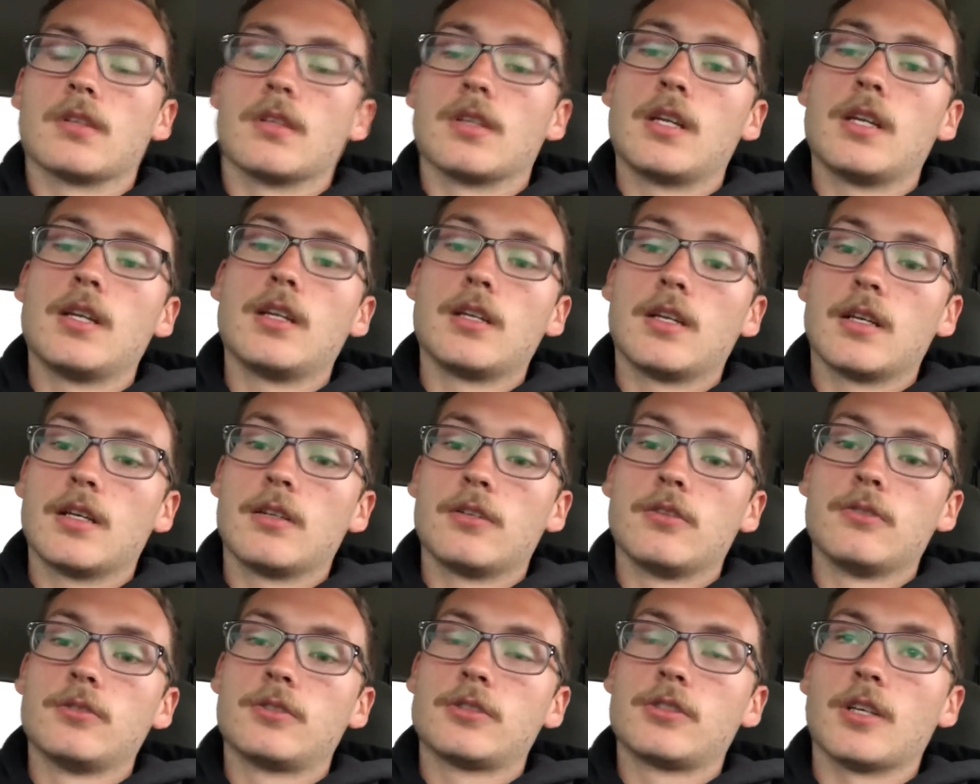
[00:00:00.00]
Need to get
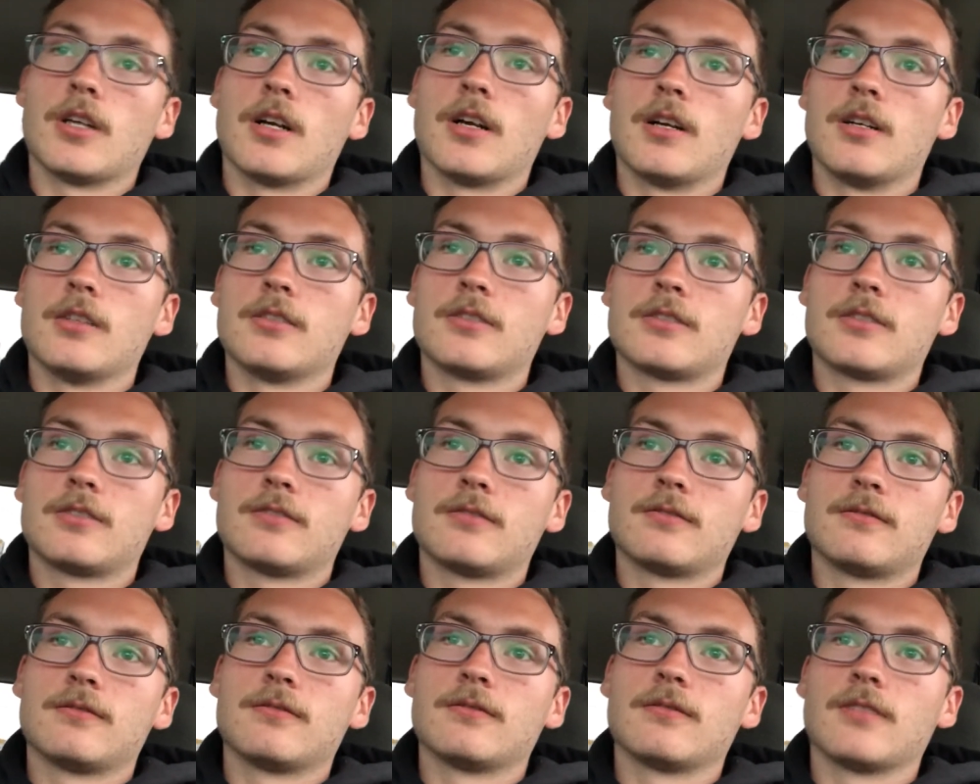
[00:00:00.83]
new shirts
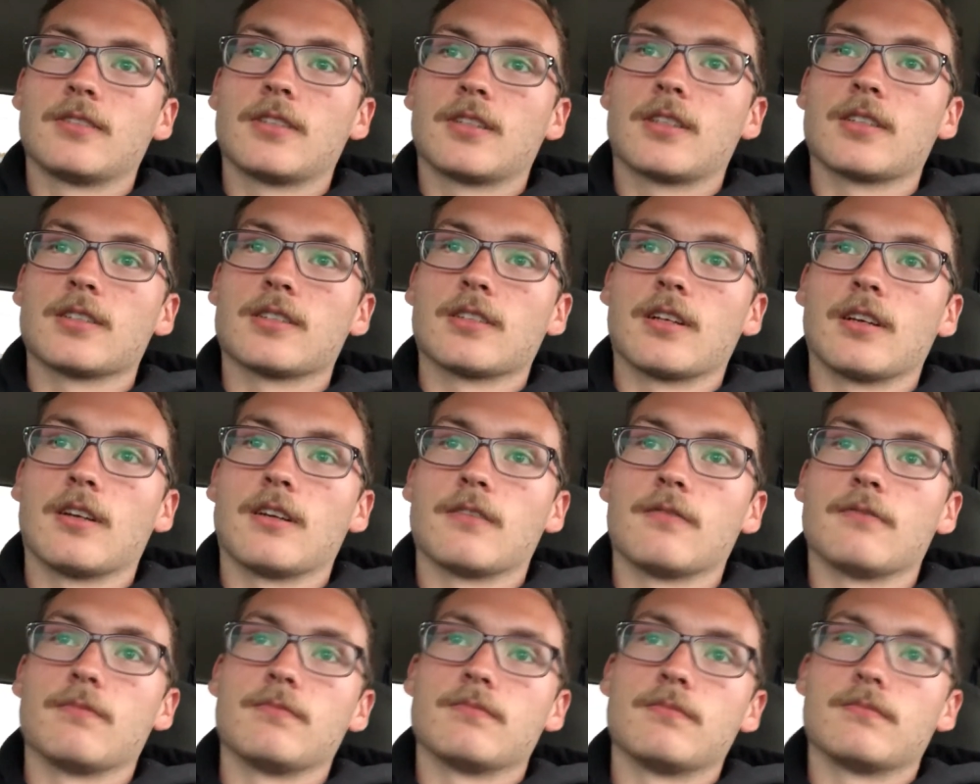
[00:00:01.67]
because
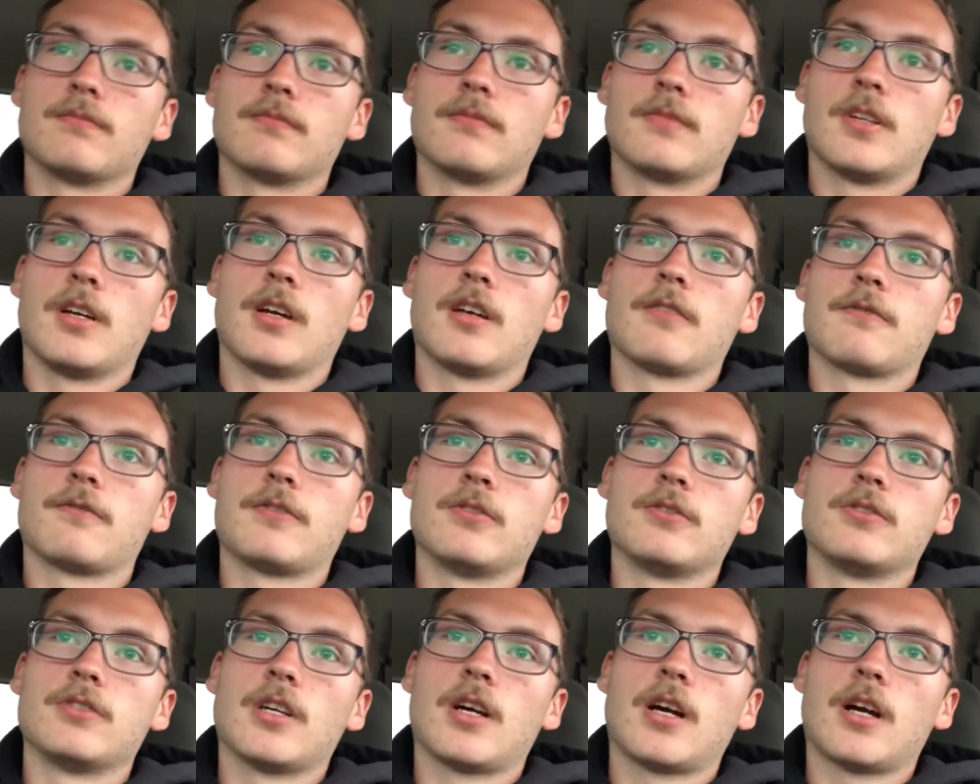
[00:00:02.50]
I've done a
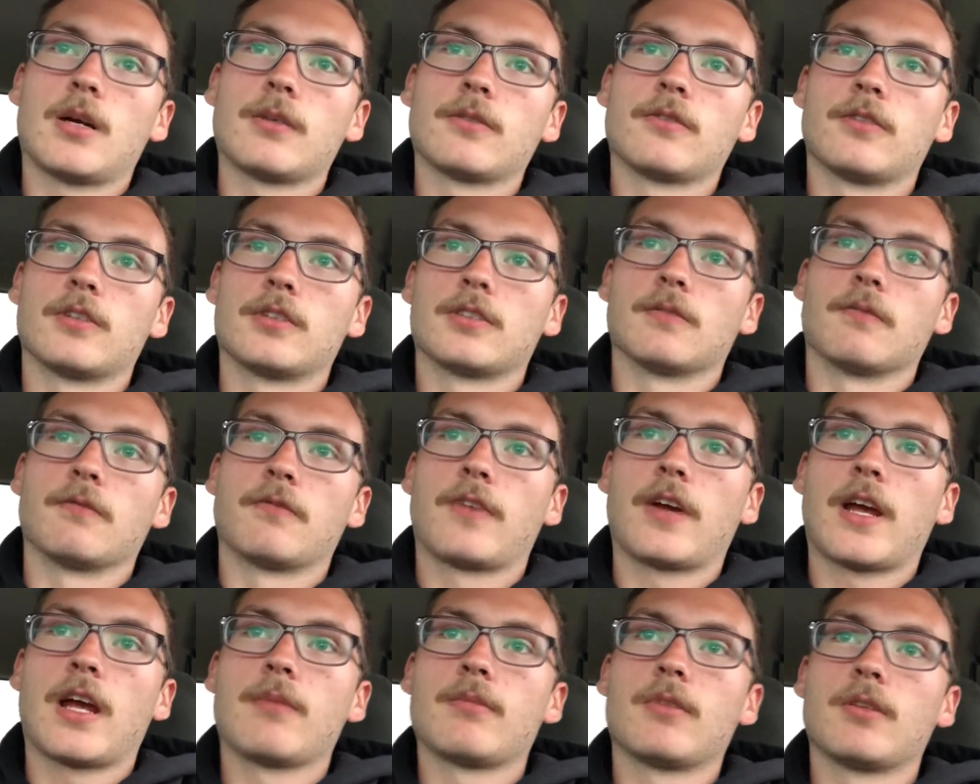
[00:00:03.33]
few jobs for some
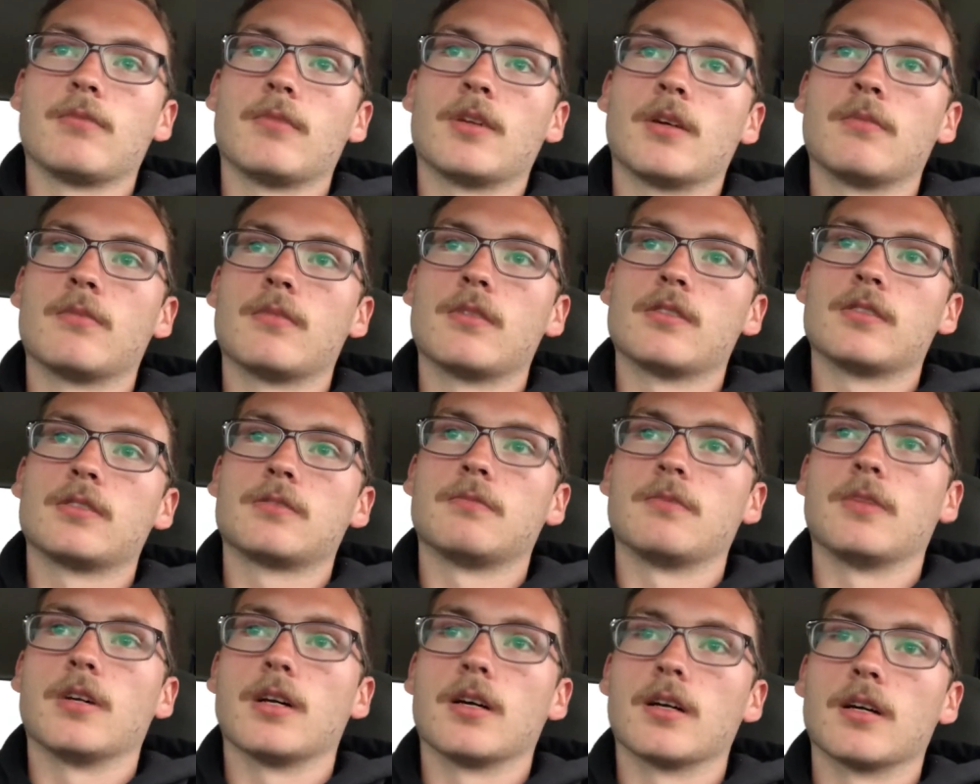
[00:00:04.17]
family members,
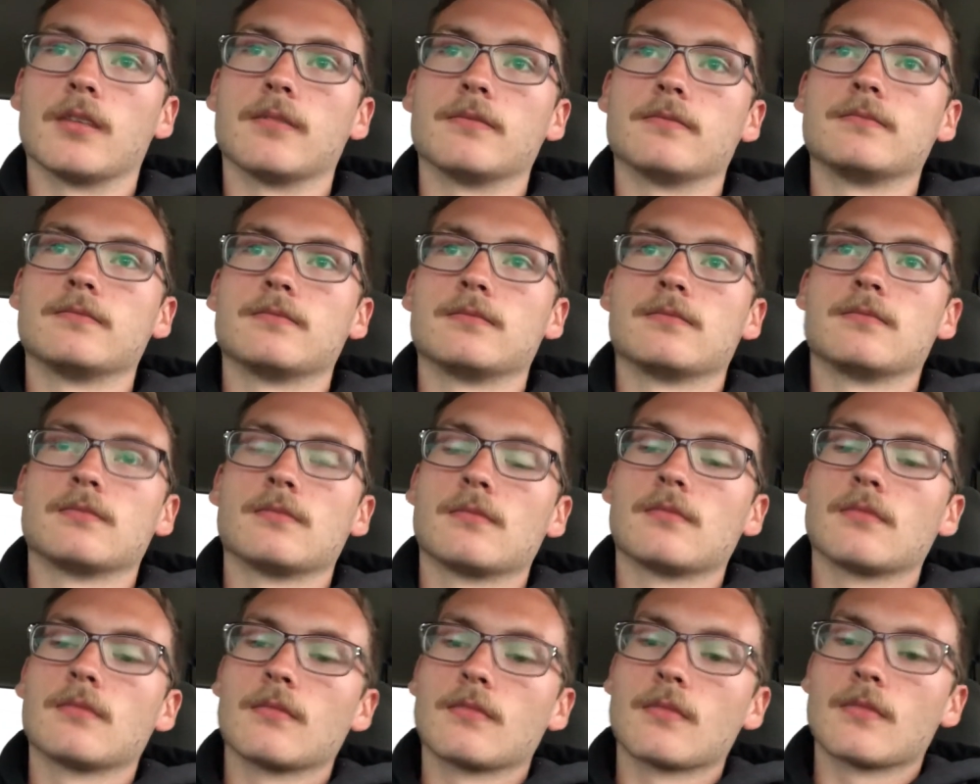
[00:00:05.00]
but
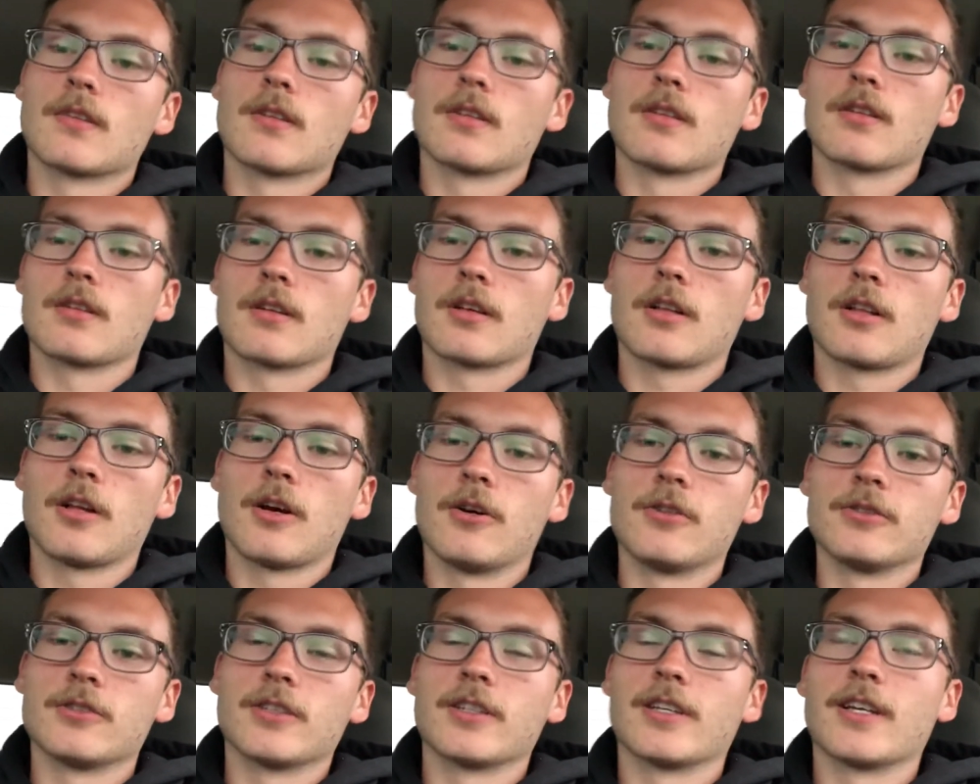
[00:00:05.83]

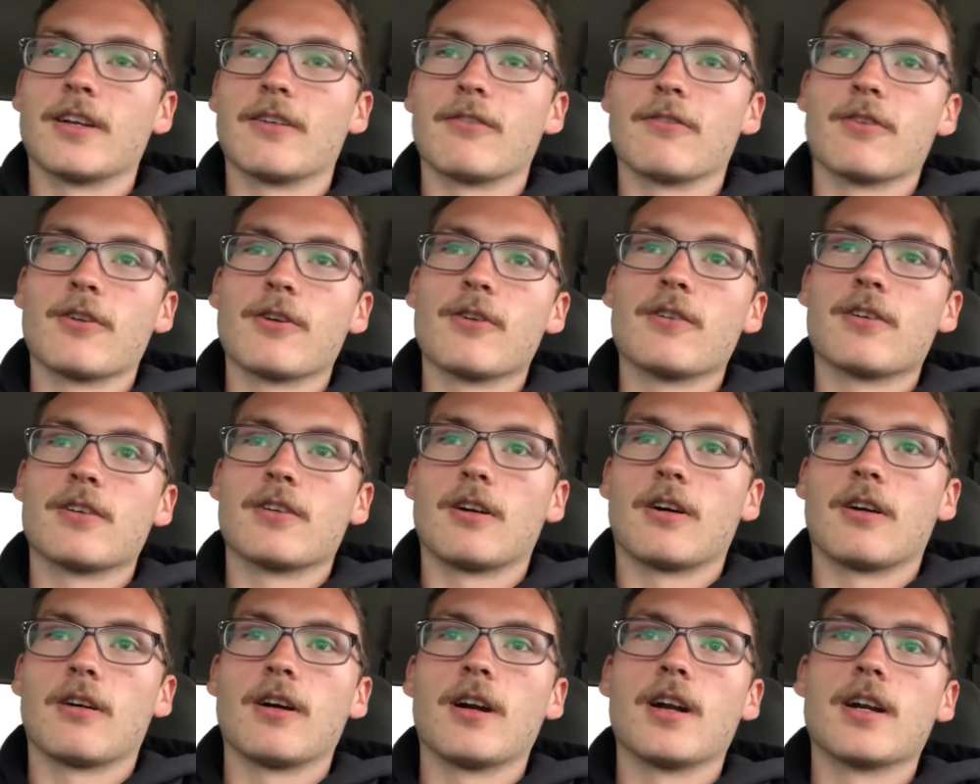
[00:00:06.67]
clothes are getting ruined
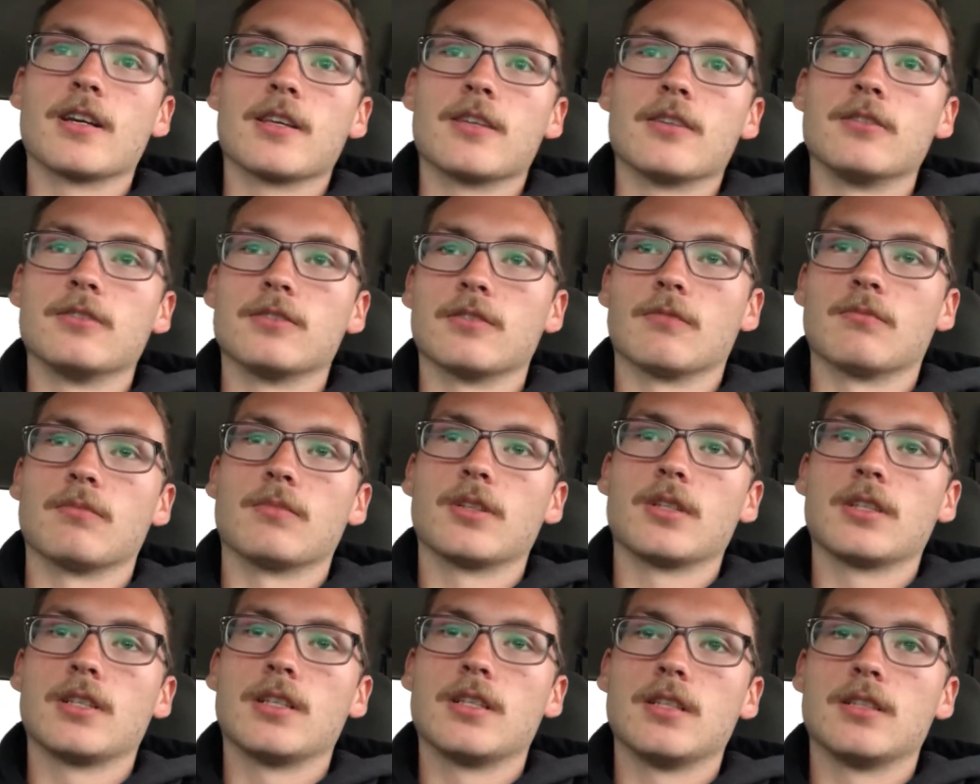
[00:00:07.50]
already using
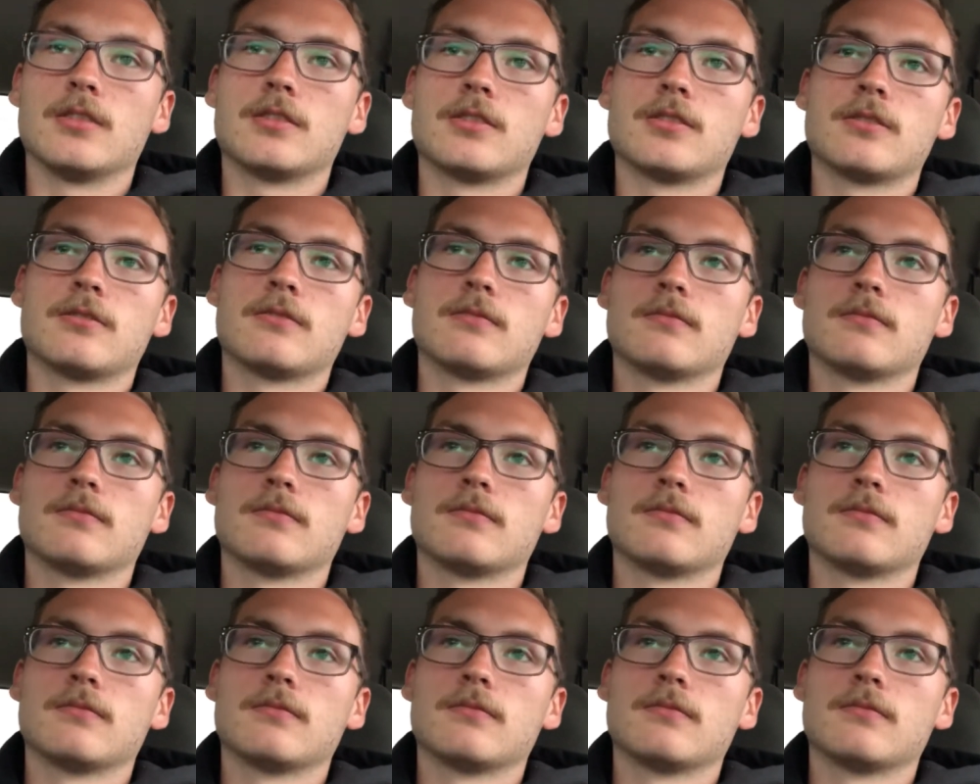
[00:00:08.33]
bleach